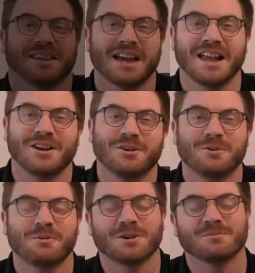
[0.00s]
Hello,
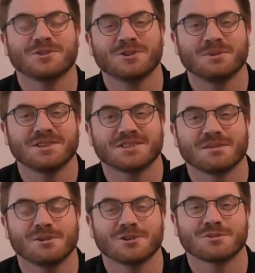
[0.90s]
welcome to Win
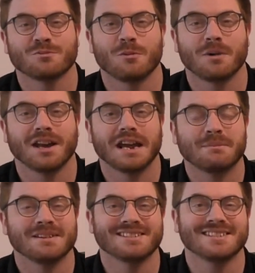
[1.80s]
Some Loosemore. My
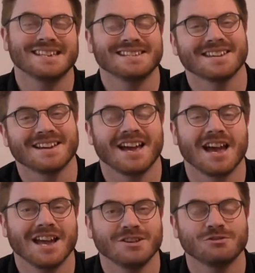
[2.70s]
name is Dieter
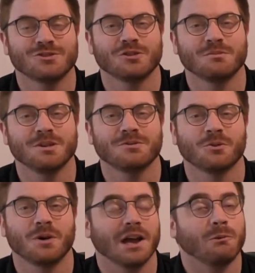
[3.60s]
and you join me
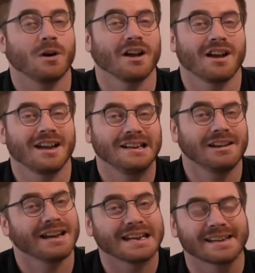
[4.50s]
for a Why I
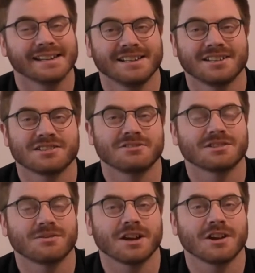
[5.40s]
Like series
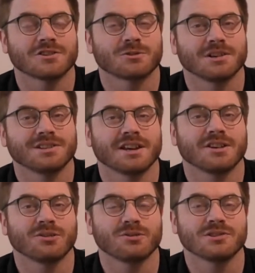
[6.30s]
of videos where I take
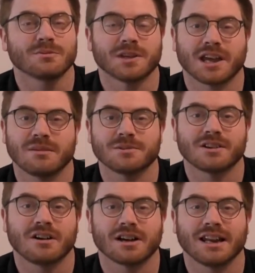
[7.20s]
you through some of the games in
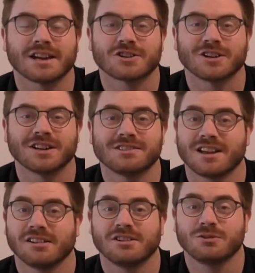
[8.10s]
our collection and
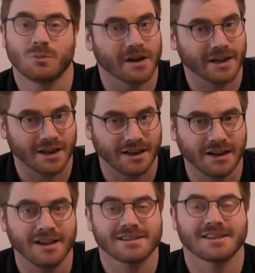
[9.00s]
tell you why I
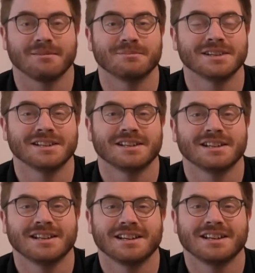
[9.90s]
like them.
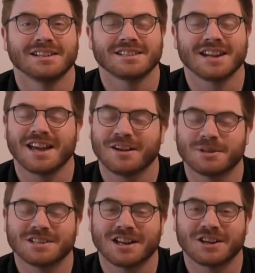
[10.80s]
Today I'll be
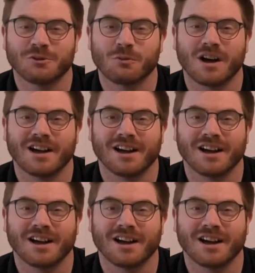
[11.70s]
telling you why